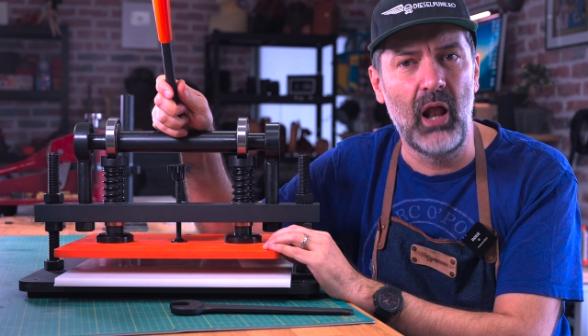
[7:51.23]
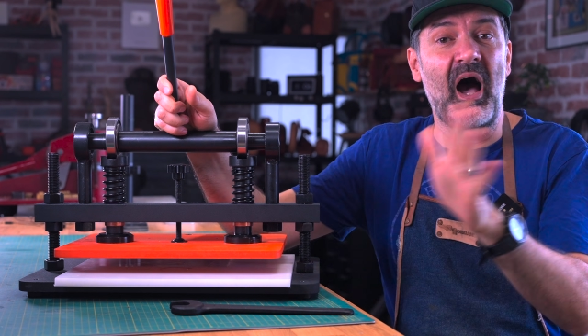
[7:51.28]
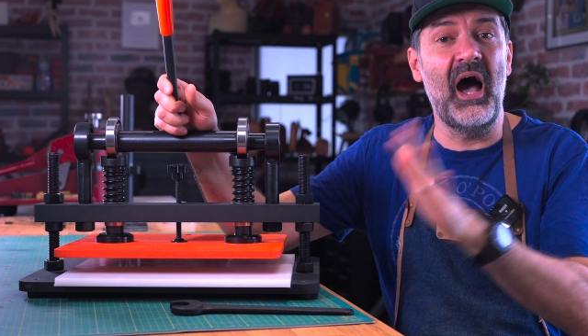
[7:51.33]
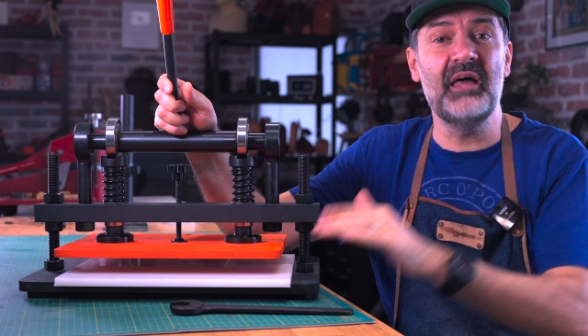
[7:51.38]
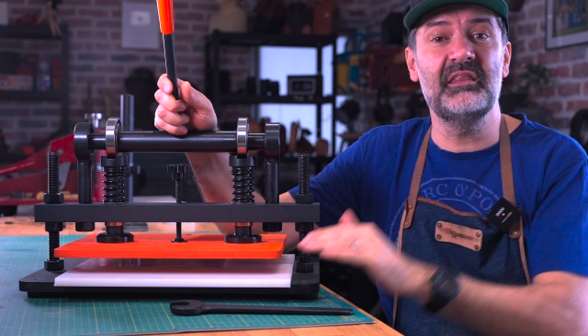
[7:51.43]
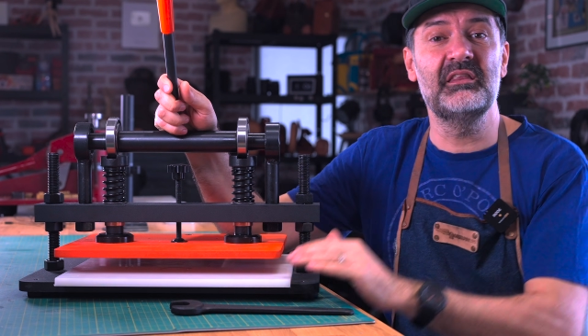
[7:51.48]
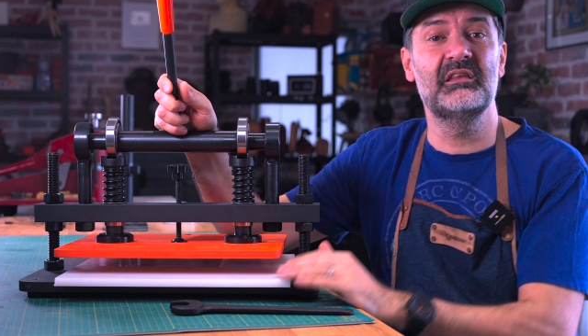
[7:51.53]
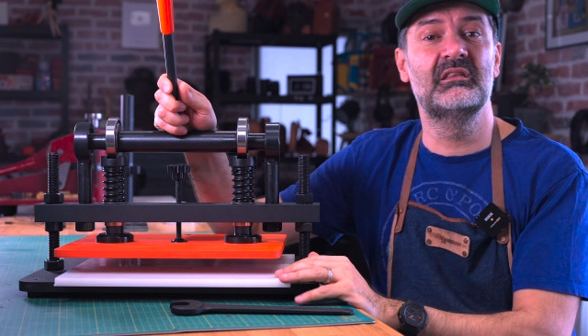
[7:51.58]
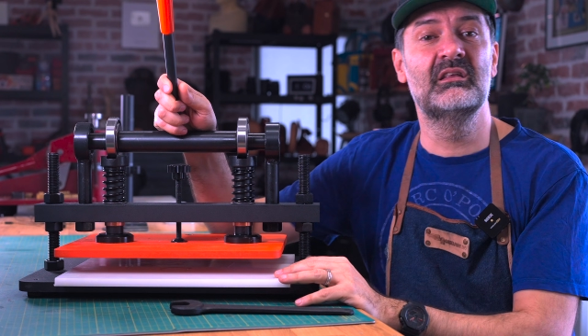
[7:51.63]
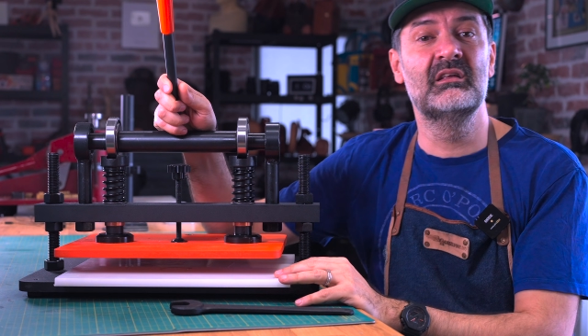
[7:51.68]

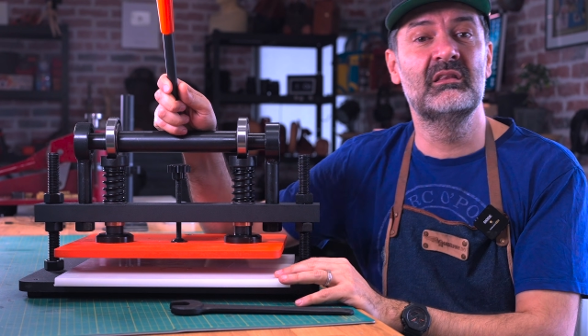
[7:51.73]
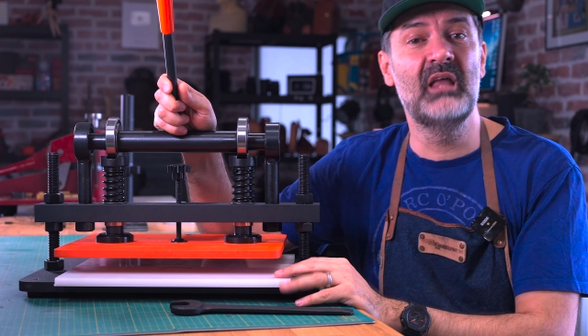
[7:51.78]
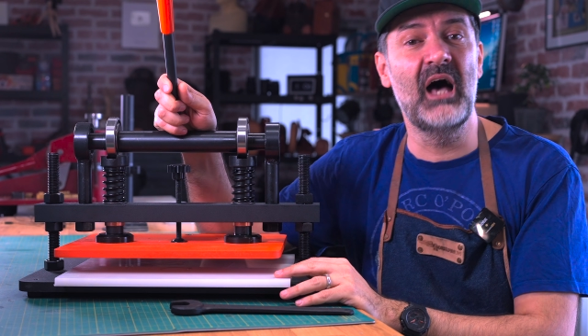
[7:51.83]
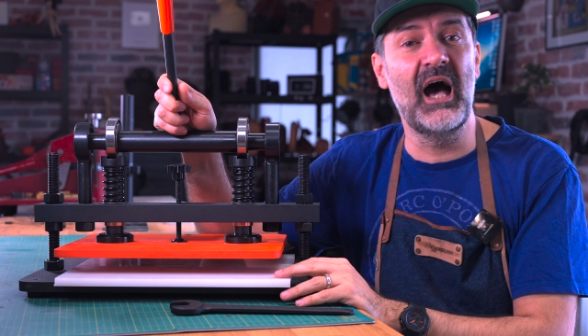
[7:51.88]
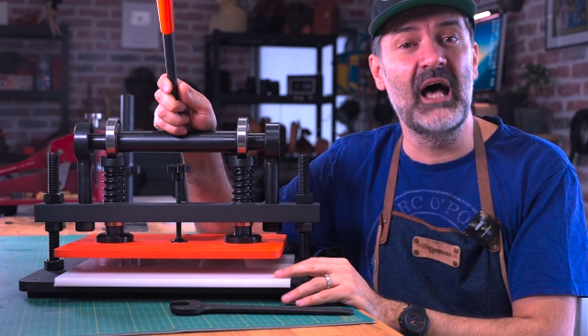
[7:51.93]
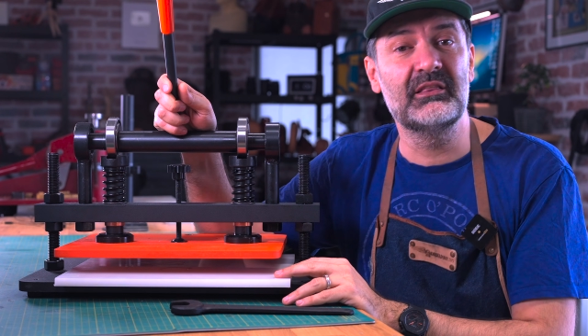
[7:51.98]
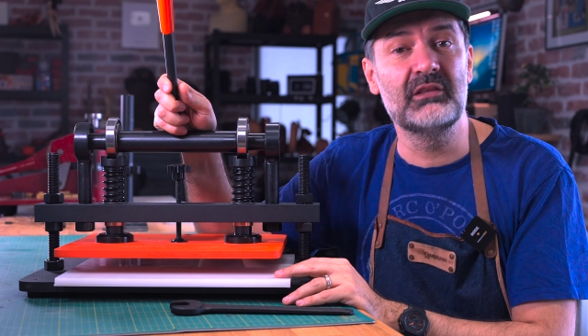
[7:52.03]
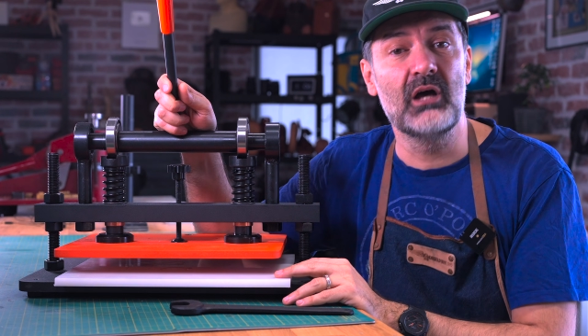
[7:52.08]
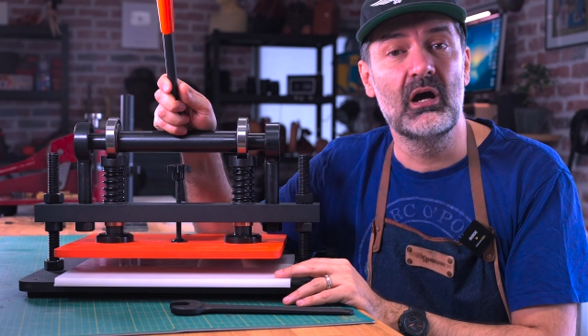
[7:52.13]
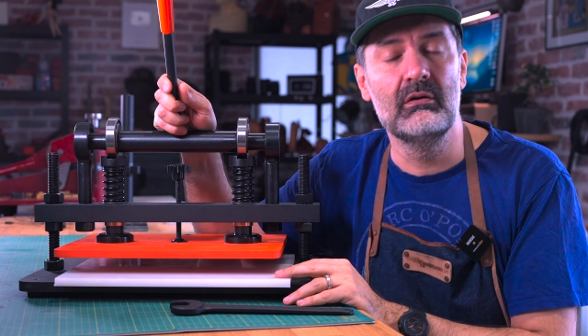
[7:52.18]
Other than
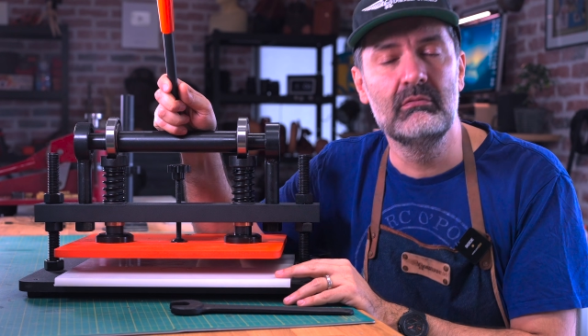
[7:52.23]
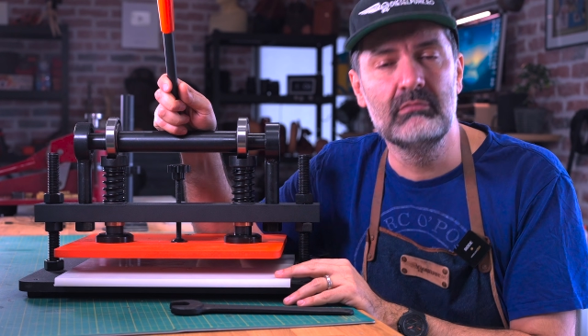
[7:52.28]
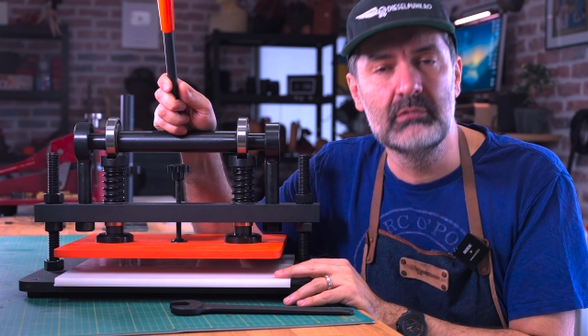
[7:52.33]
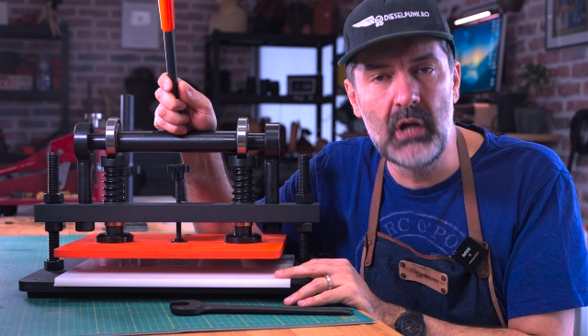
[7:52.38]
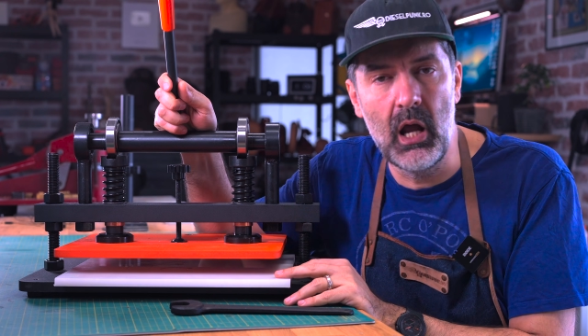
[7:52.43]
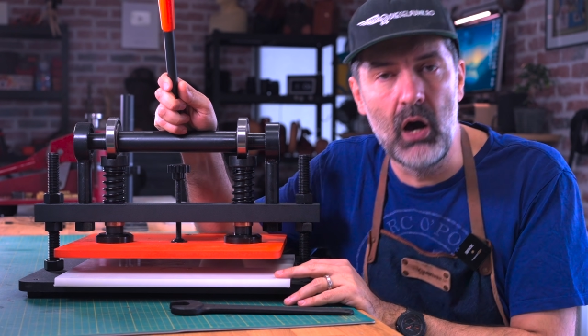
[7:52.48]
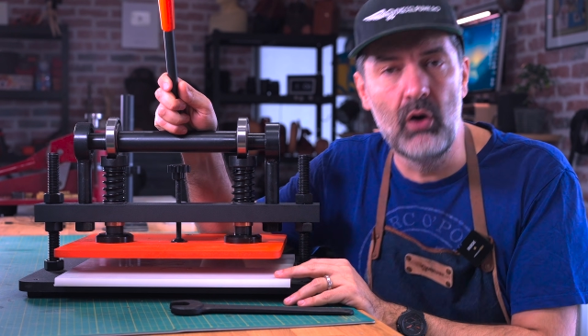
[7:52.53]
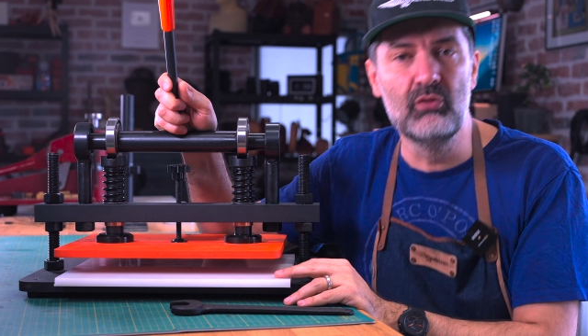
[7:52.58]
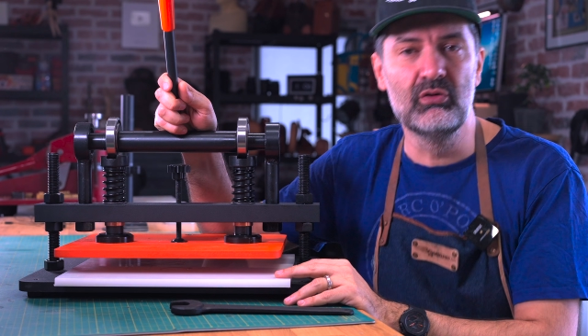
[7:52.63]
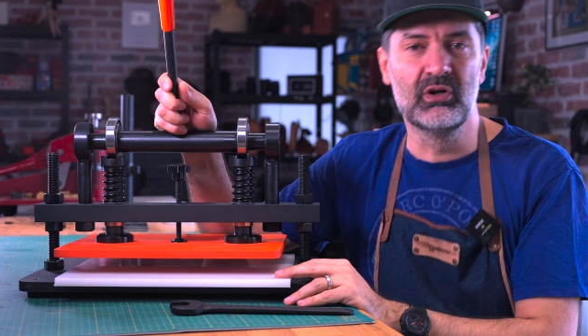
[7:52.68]
that,
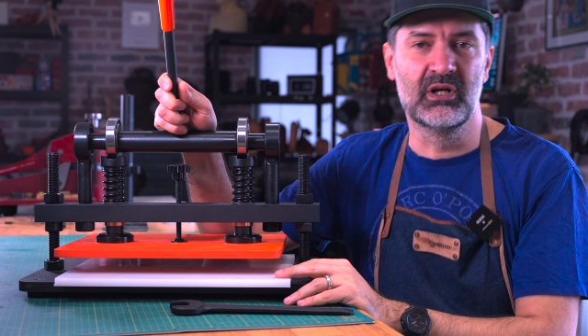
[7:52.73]
no